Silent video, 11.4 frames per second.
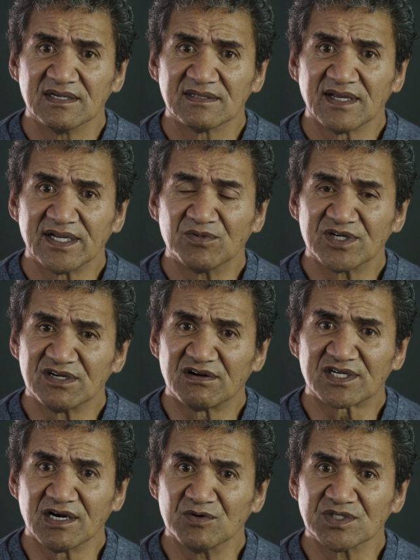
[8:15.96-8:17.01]
that he would
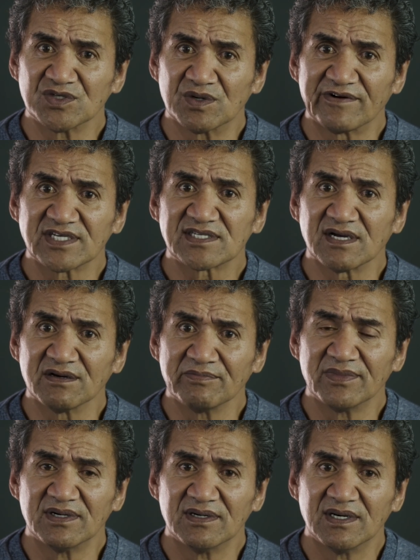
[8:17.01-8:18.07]
not go into a rest home.
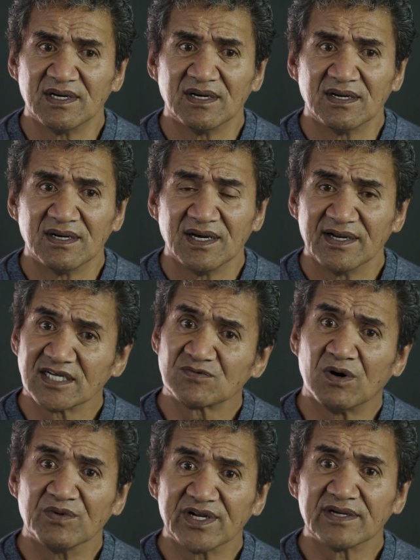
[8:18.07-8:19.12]
And that's
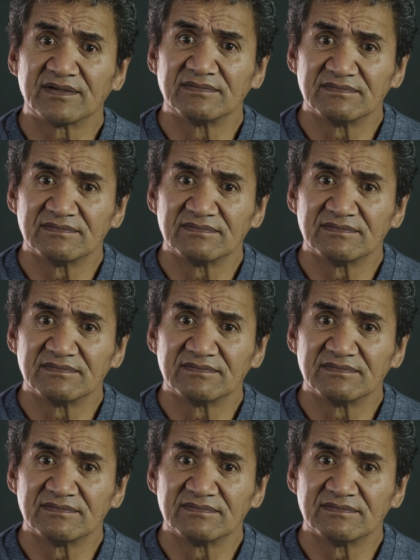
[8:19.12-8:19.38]
what we did.